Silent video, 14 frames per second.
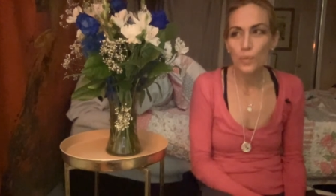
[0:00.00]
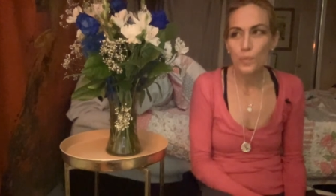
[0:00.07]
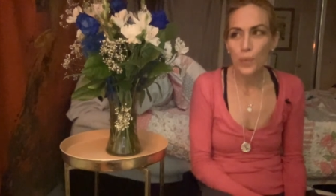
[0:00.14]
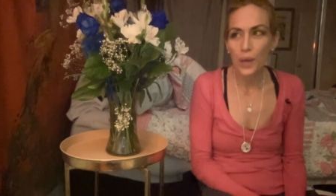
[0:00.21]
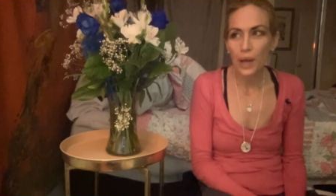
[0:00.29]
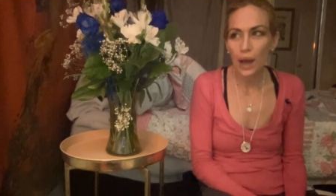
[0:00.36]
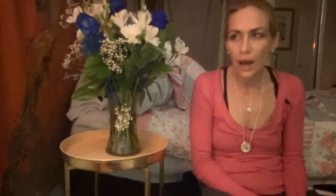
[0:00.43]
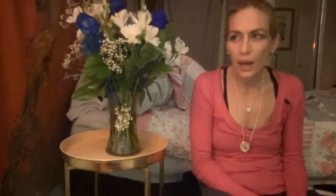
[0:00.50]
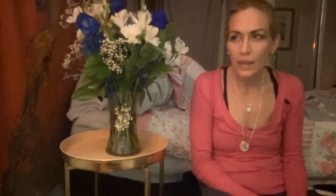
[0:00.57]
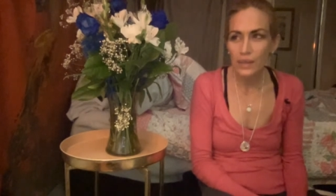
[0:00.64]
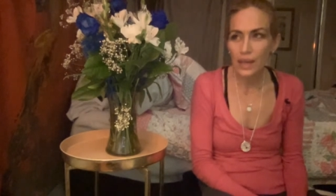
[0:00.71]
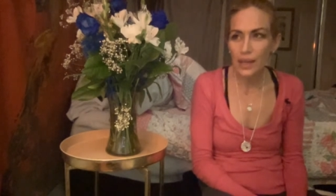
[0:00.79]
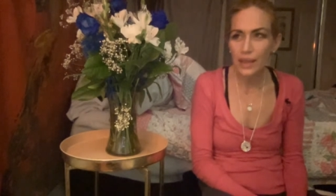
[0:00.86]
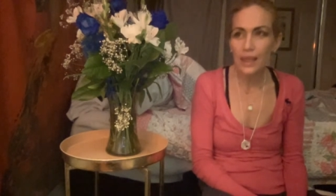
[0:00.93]
because
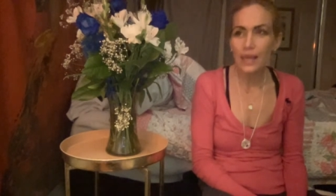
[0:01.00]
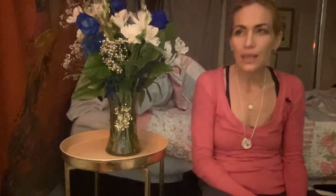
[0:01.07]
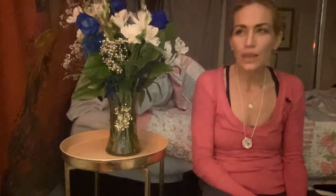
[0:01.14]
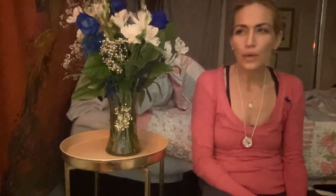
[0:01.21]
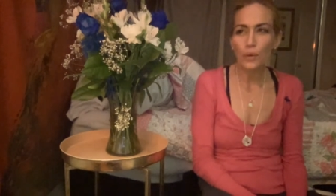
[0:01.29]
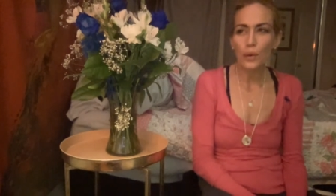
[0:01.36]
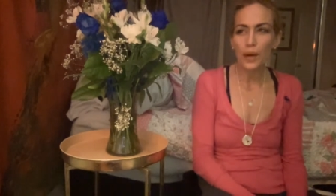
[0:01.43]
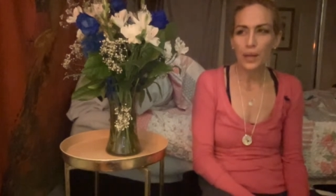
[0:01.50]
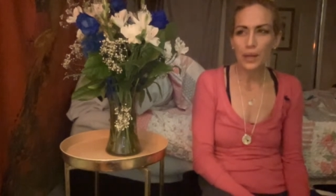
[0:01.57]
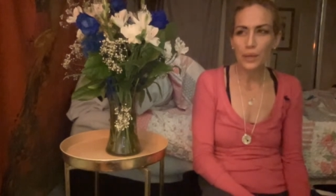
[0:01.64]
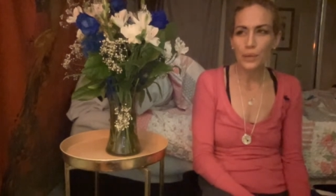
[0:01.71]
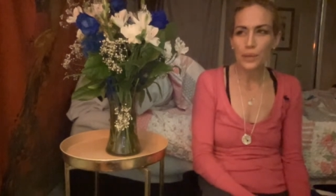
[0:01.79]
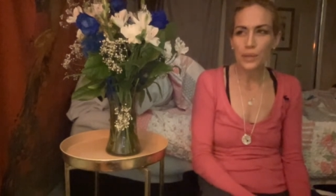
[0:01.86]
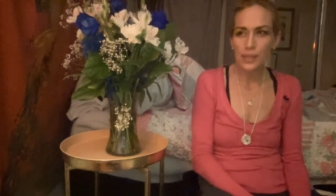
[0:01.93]
I think the way
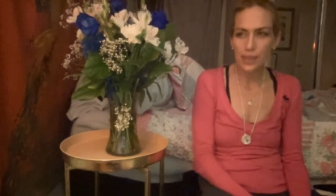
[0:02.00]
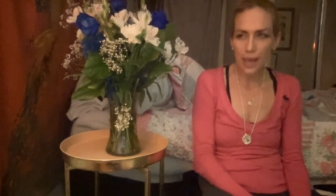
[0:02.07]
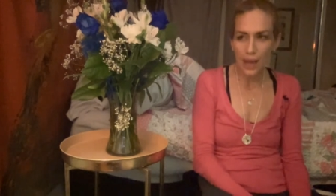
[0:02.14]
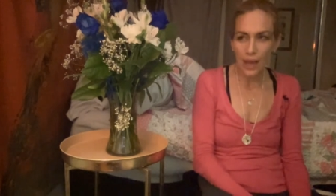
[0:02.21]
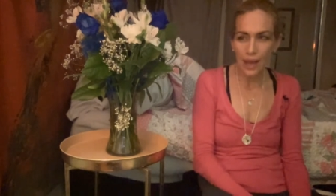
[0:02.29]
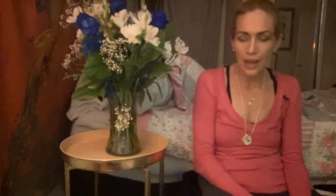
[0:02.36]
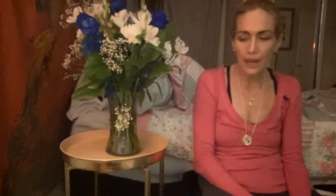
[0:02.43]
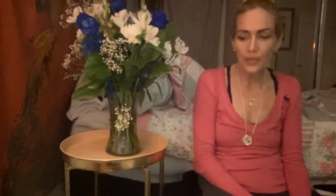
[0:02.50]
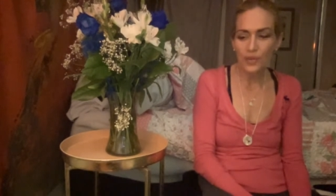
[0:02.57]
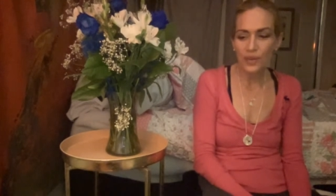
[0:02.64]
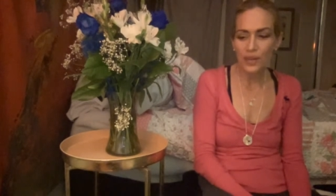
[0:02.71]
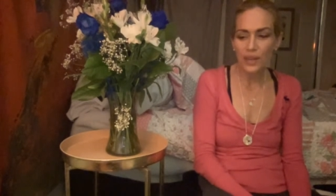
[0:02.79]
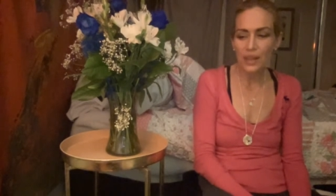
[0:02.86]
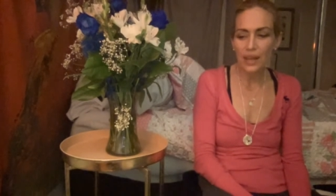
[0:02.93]
he was saying
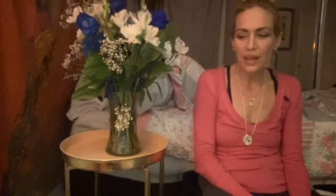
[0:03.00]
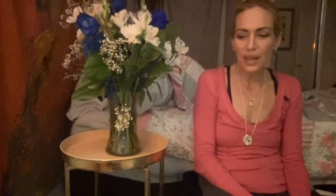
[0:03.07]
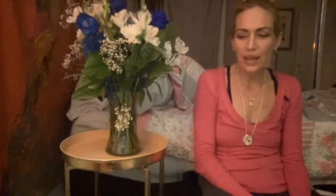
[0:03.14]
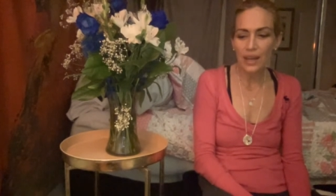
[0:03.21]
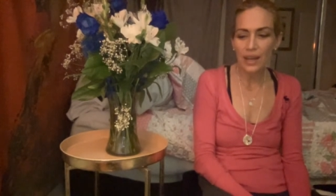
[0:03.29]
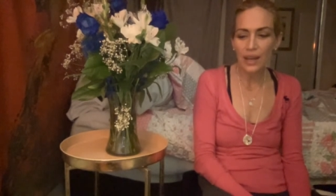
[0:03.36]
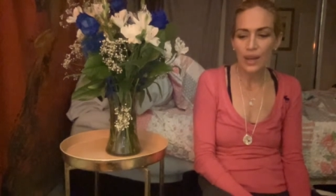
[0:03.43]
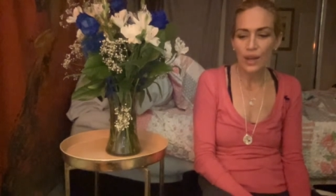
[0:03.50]
everything,